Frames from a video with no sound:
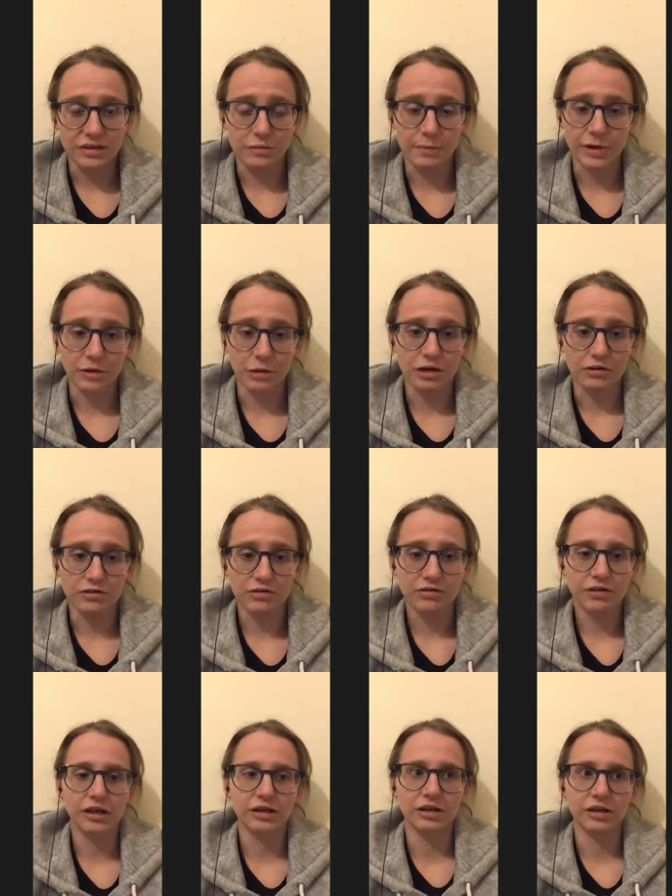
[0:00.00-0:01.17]
with mental health.
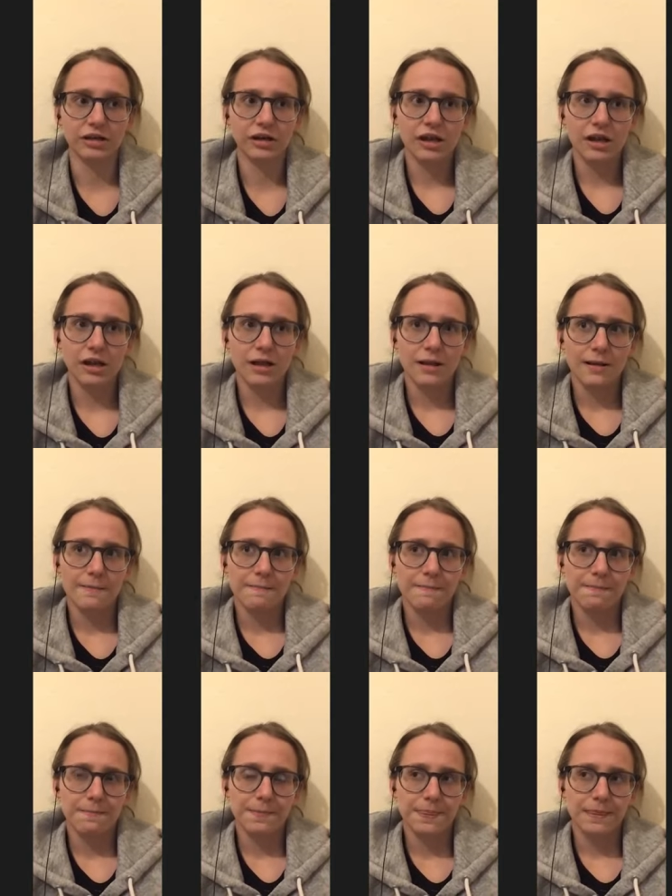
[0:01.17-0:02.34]
And
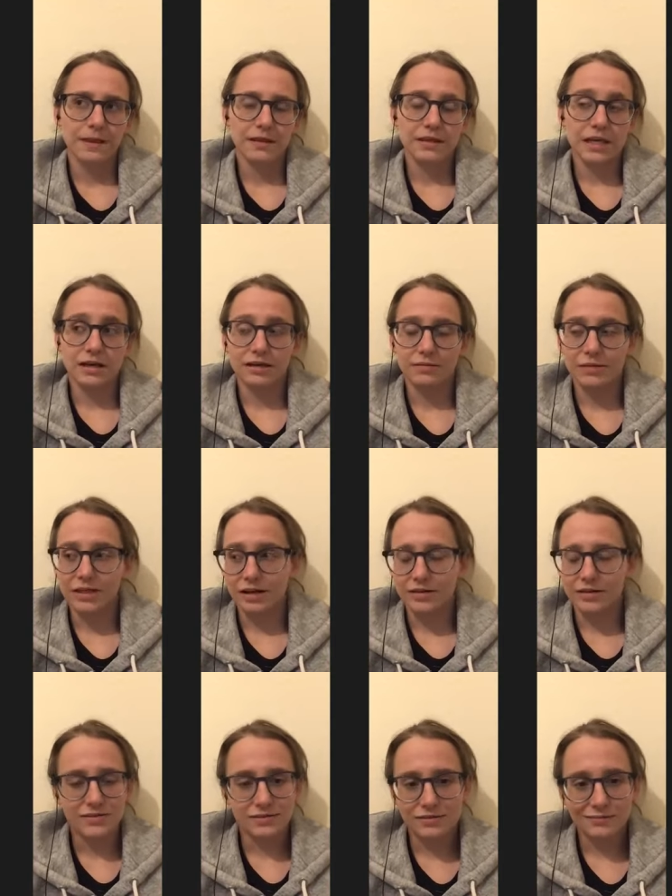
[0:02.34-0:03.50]
yeah, I mean,
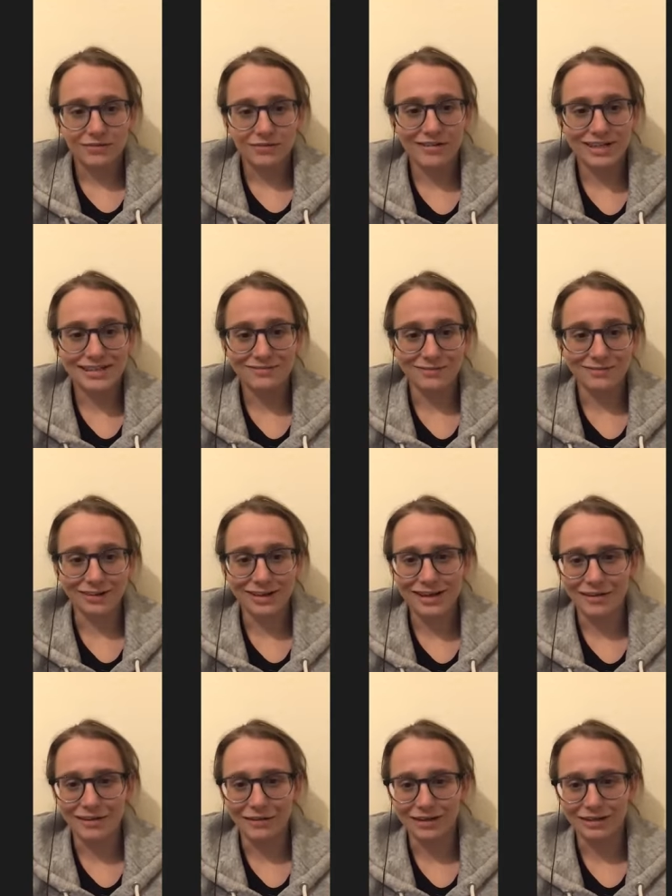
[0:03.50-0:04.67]
life's very different. You
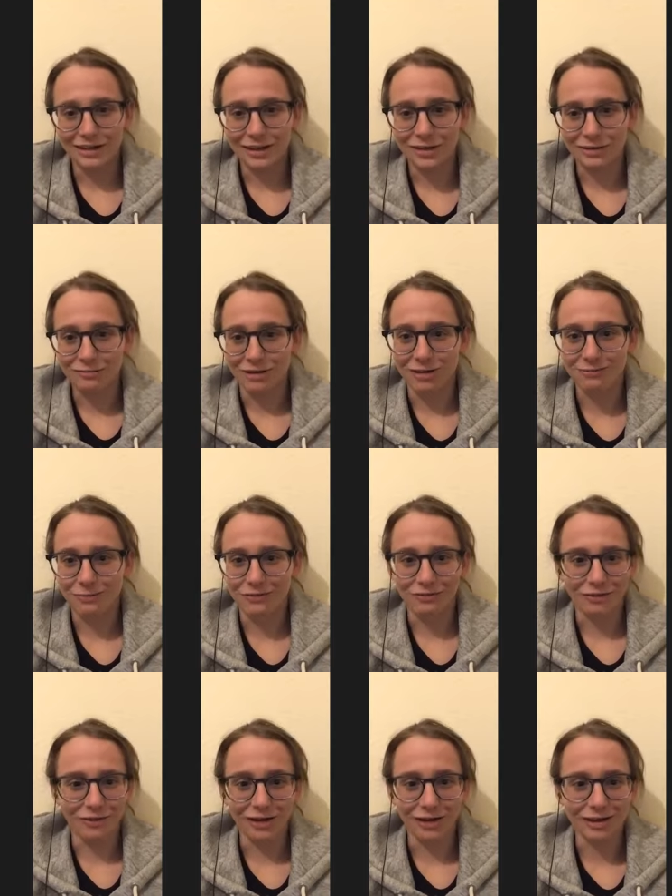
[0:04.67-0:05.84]
know, I, I couldn't run
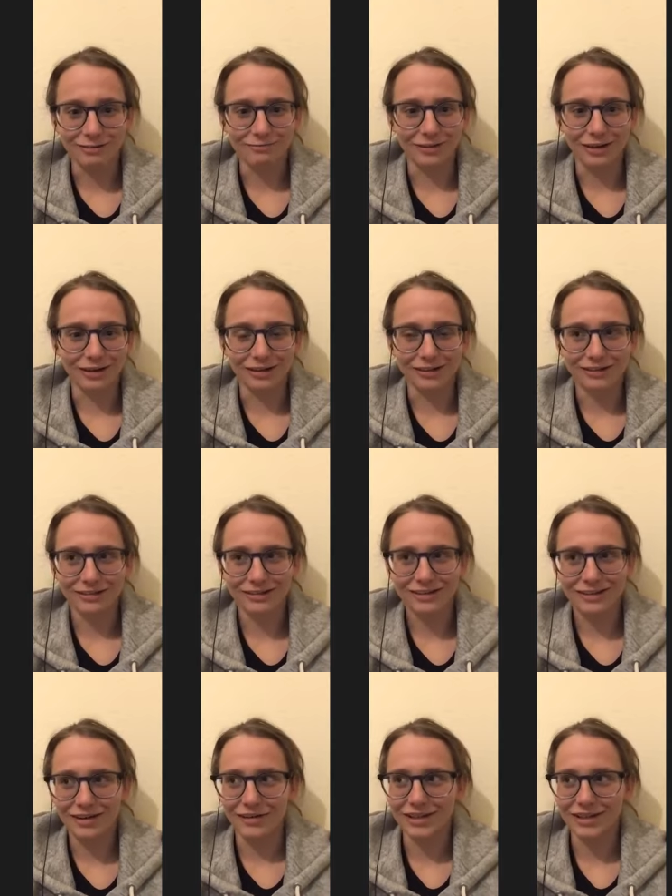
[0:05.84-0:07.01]
before, and I can run,
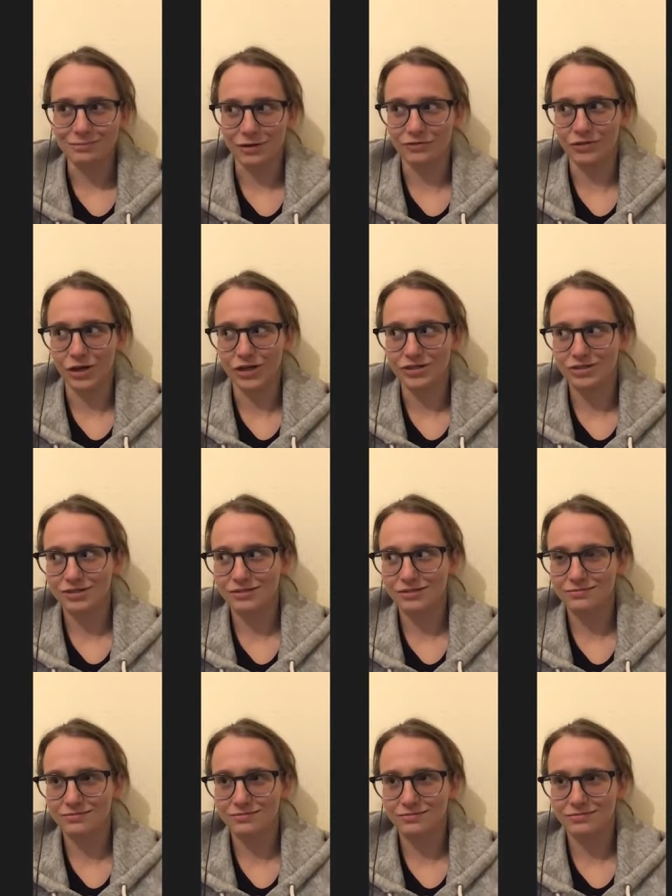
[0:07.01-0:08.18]
you know, I did my first,
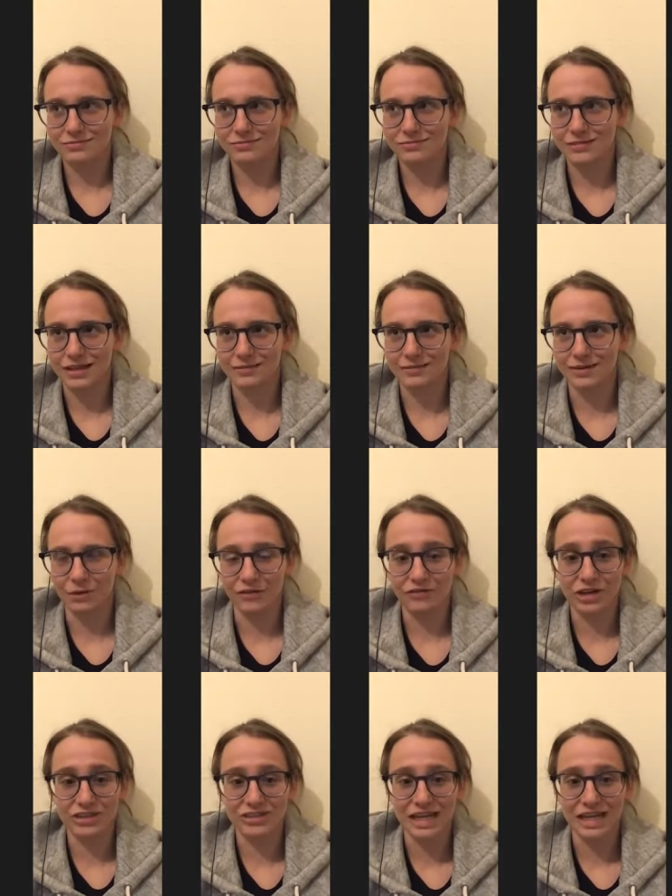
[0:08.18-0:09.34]
I think my
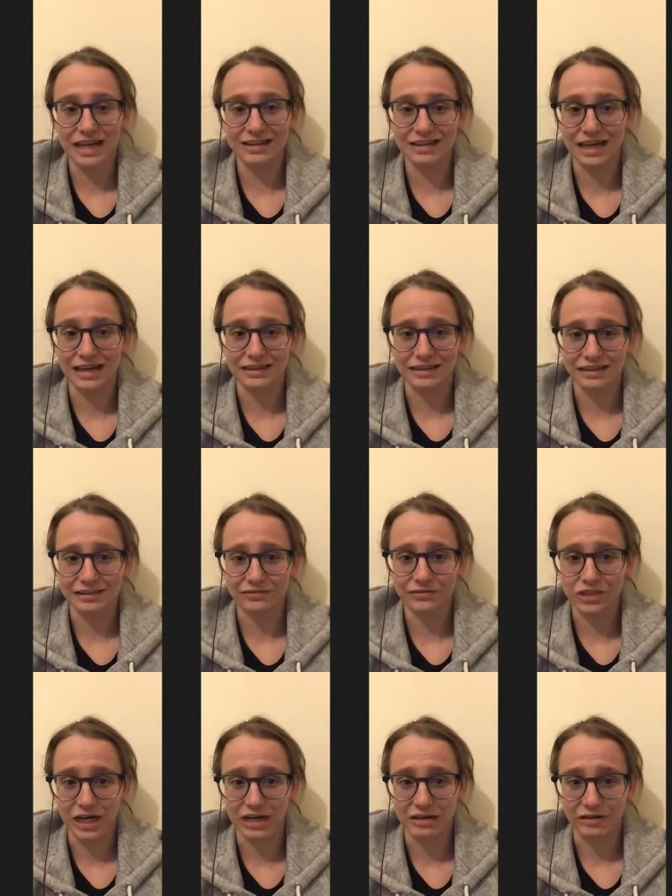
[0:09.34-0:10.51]
first ten K at the end of
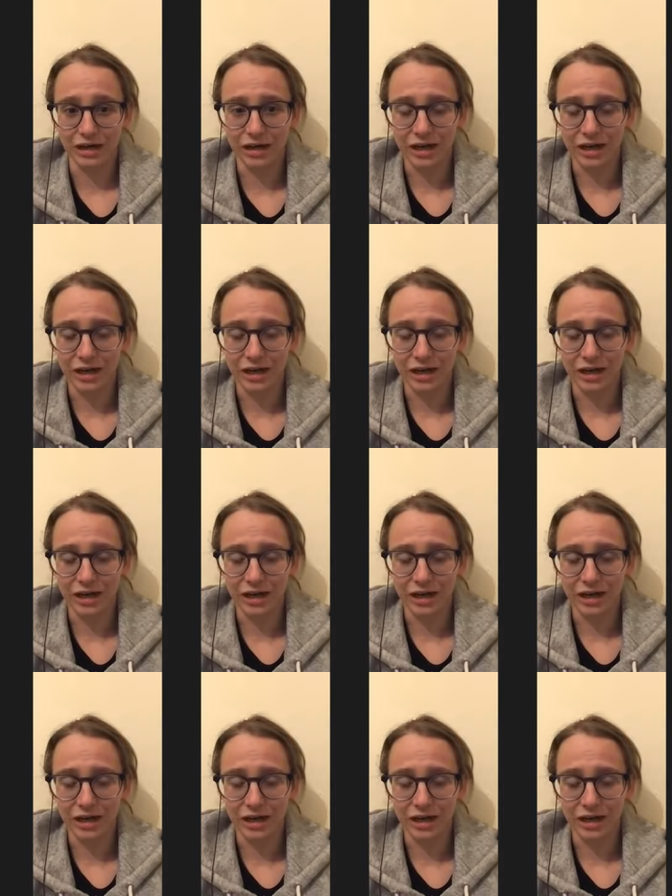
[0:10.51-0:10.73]
January.